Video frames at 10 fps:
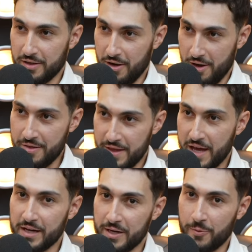on that,
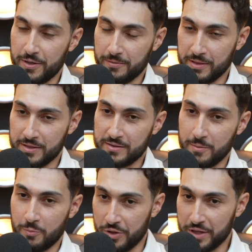and I want, and it's a
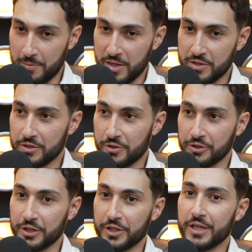point I mentioned
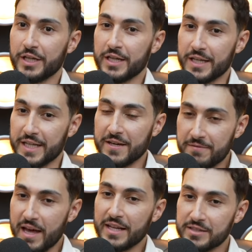earlier. Give
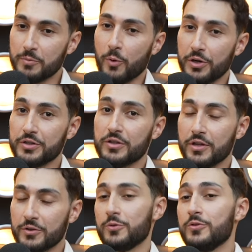that support
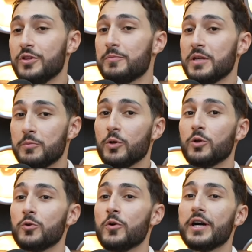to the people yes.
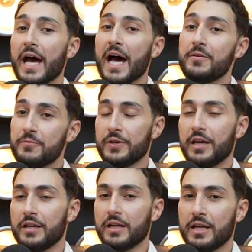who are
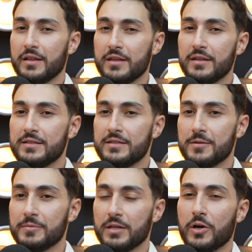advocating, and yes. I think this is
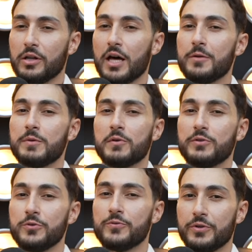something where a lot of people
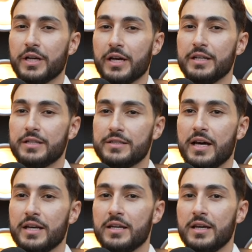do forget is
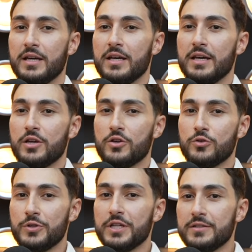that mm-hmm
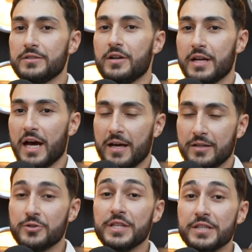you need to start uh,
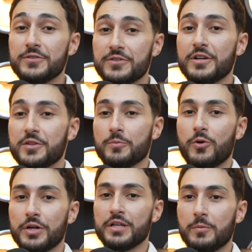you need to start
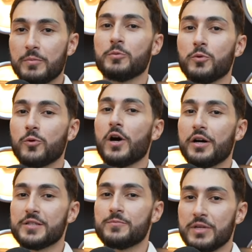supporting the people who are
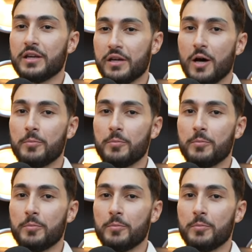speaking up